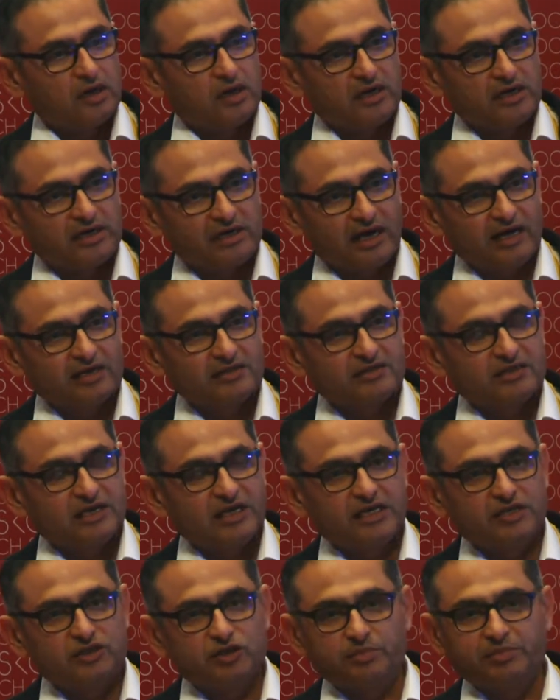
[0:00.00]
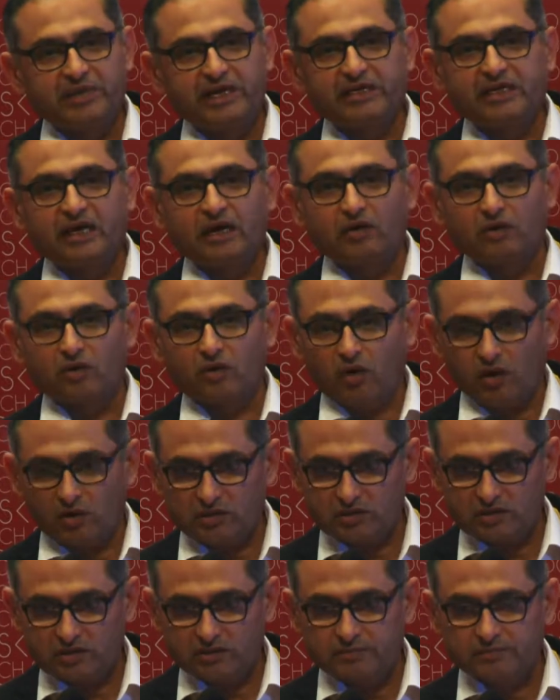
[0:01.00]
does is to bring down
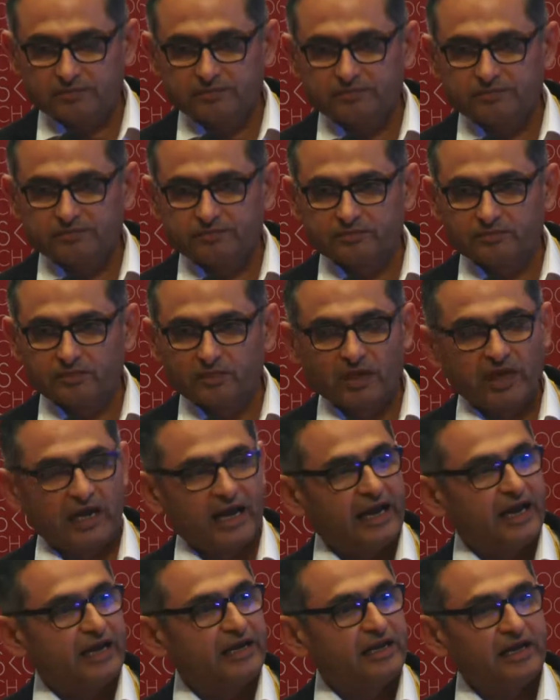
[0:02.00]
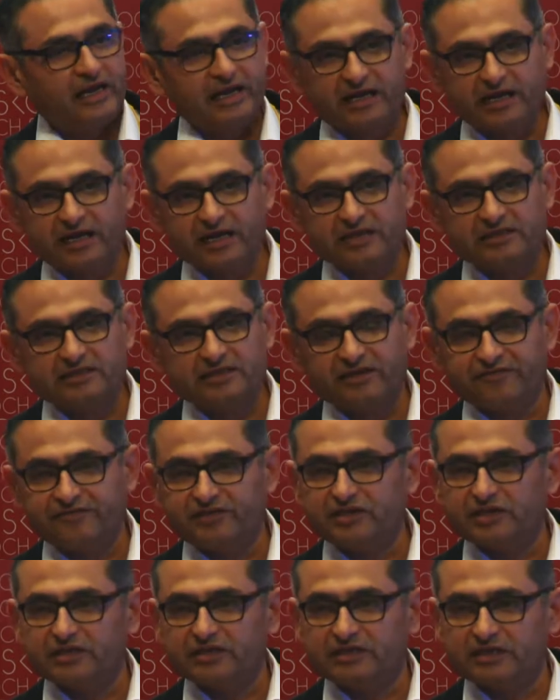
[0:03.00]
costs and increase
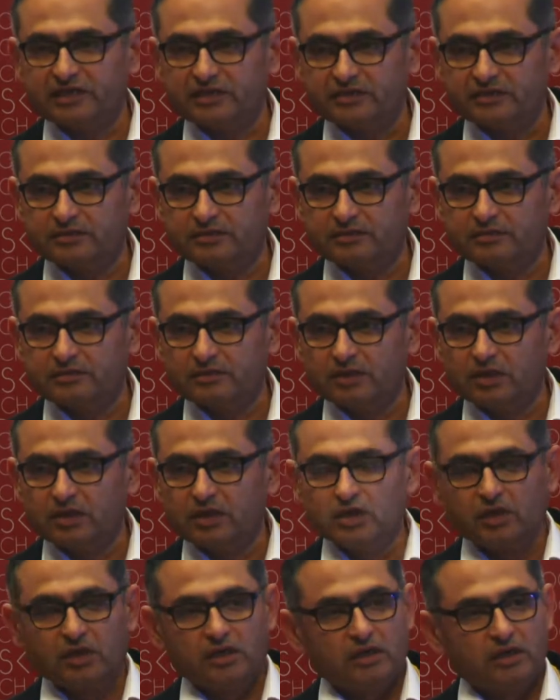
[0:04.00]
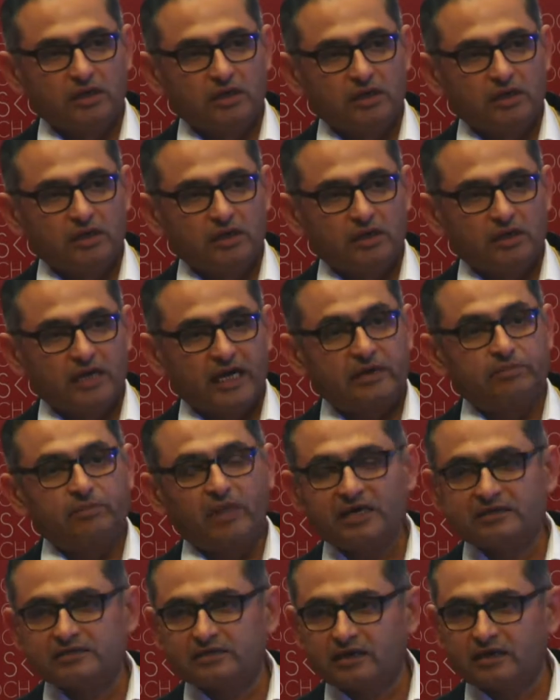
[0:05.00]
efficiencies. At
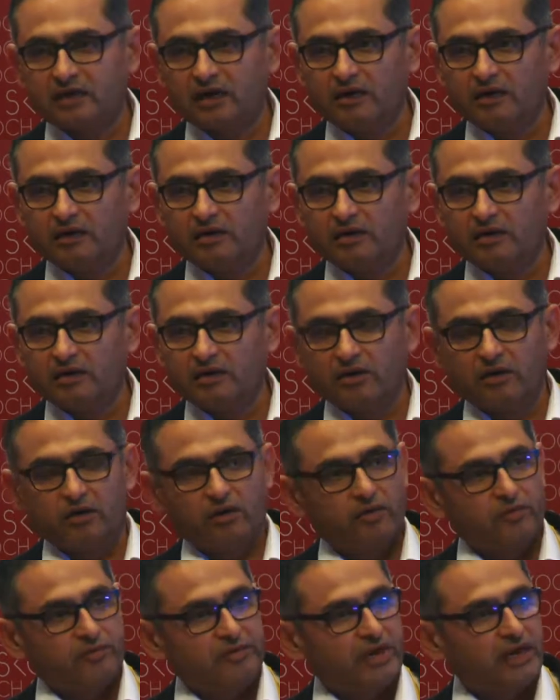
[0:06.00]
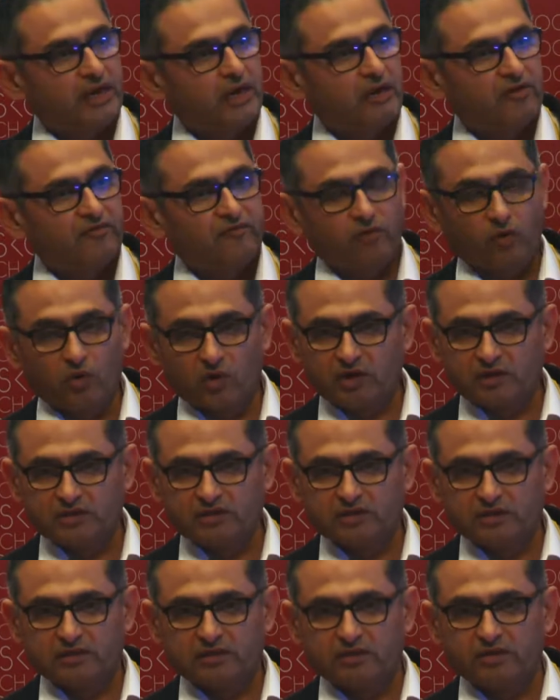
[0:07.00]
Mastercard, we are focused
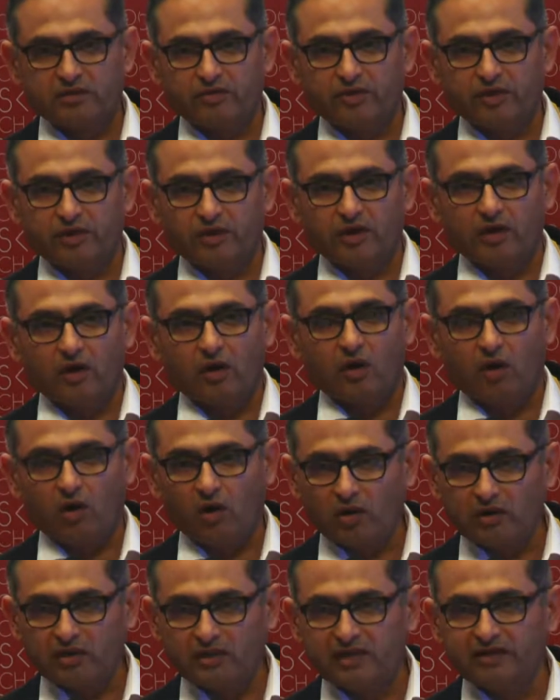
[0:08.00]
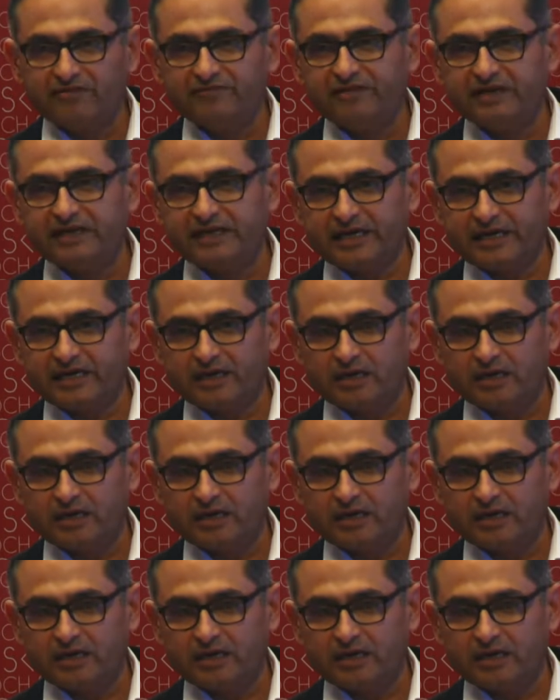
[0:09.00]
on the fintech